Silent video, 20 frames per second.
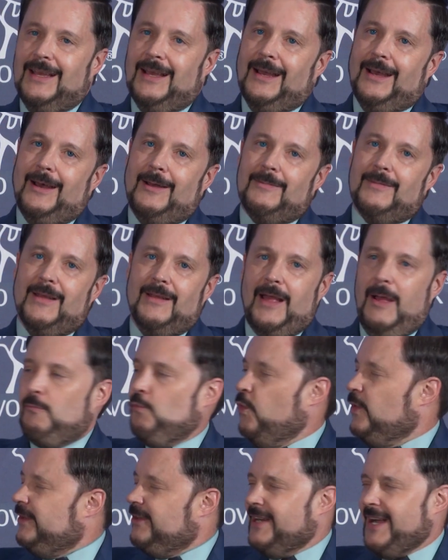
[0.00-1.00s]
I, that
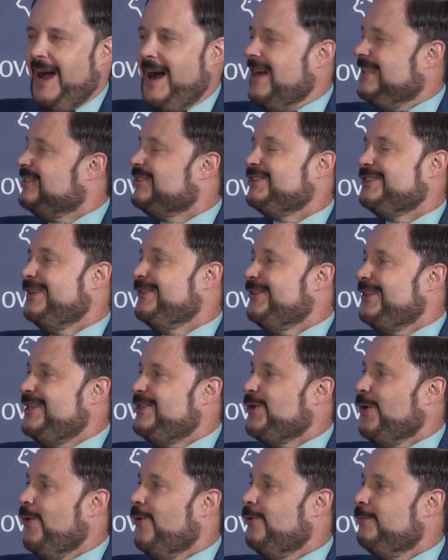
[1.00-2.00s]
we're constantly
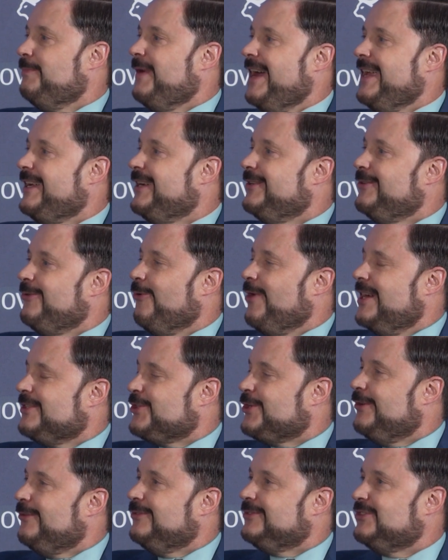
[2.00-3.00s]
told by
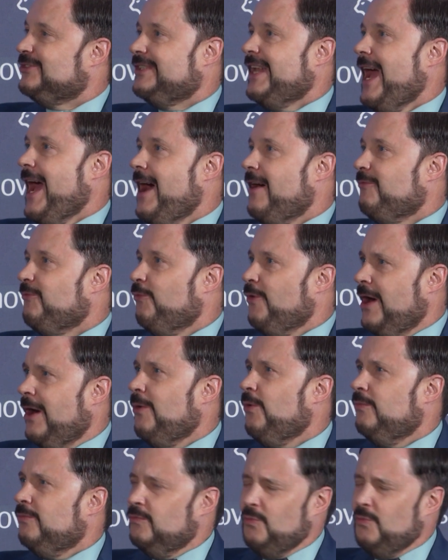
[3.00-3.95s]
congressional staff, well,